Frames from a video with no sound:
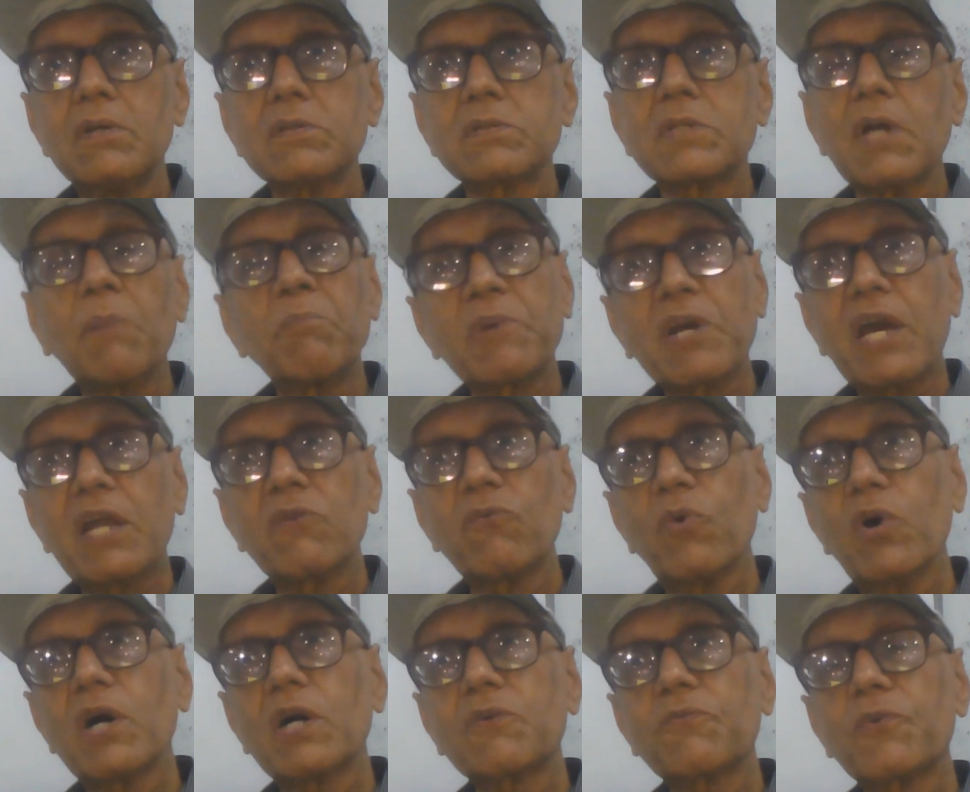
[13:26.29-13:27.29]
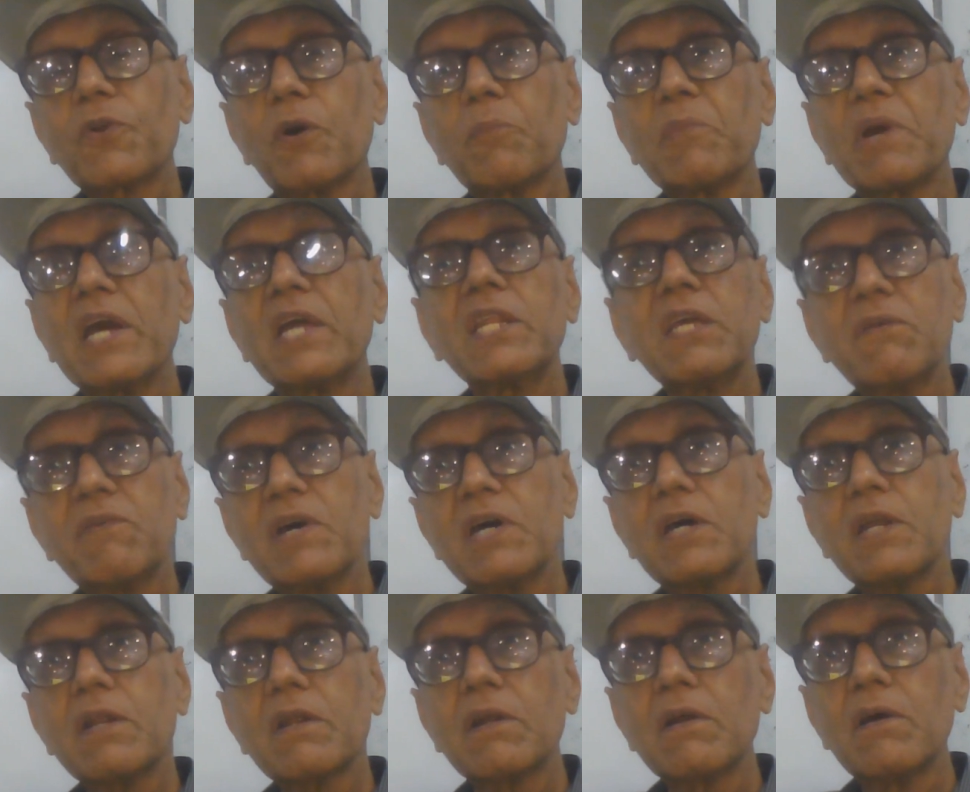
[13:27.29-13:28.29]
Some can work from
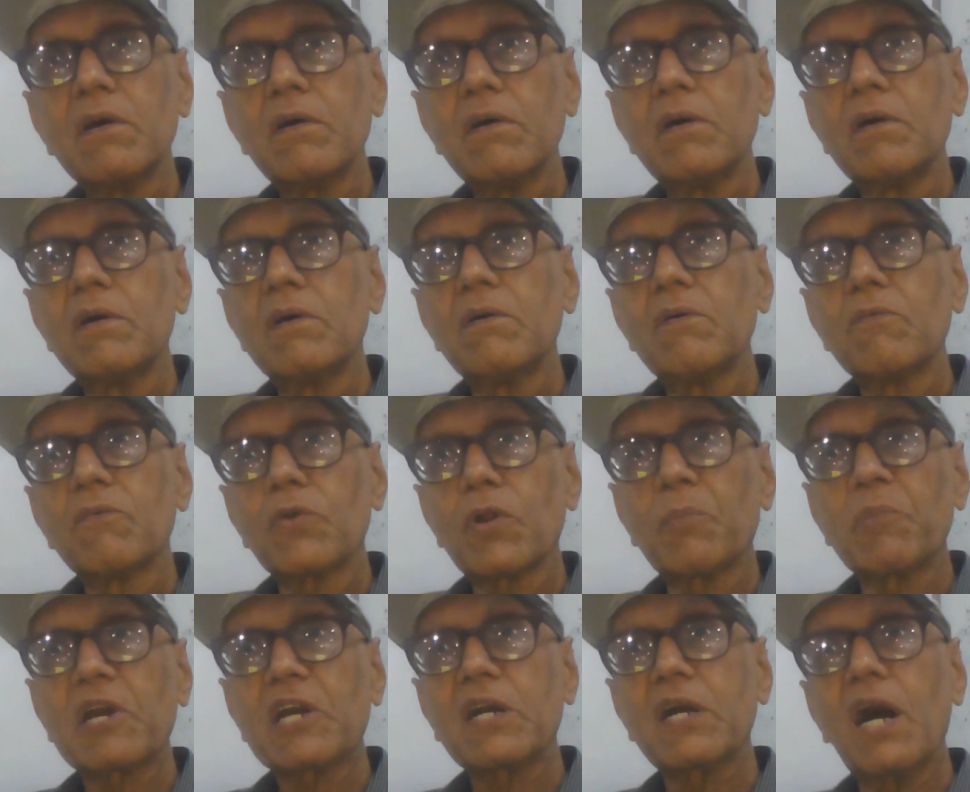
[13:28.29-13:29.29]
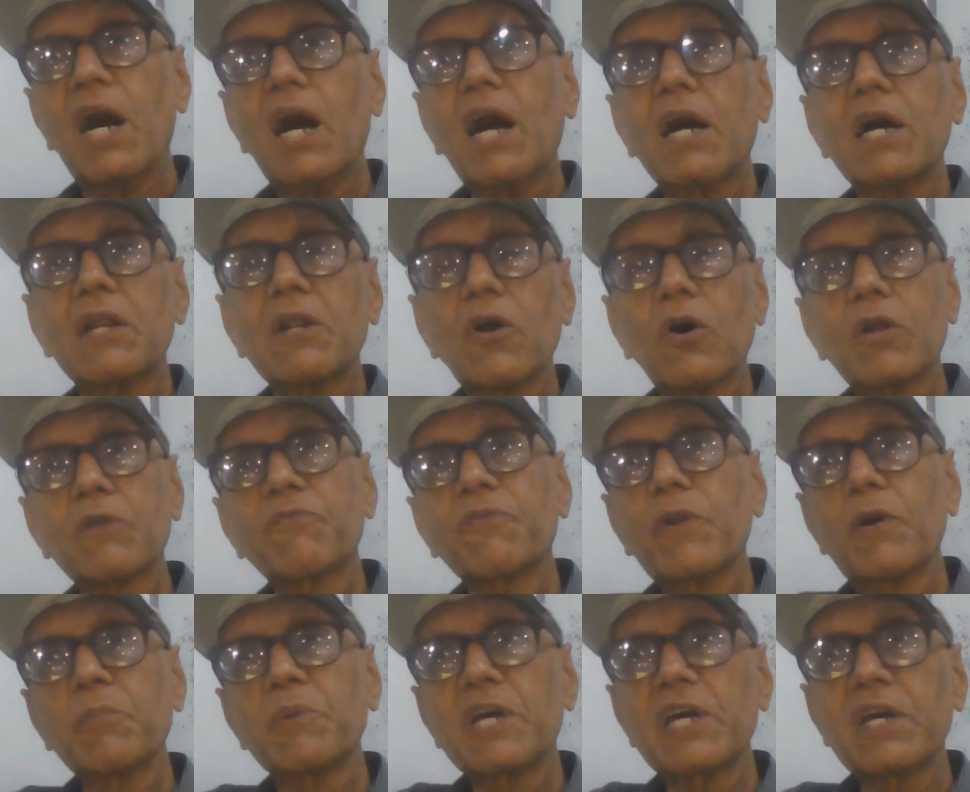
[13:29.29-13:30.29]
anywhere, from a car or from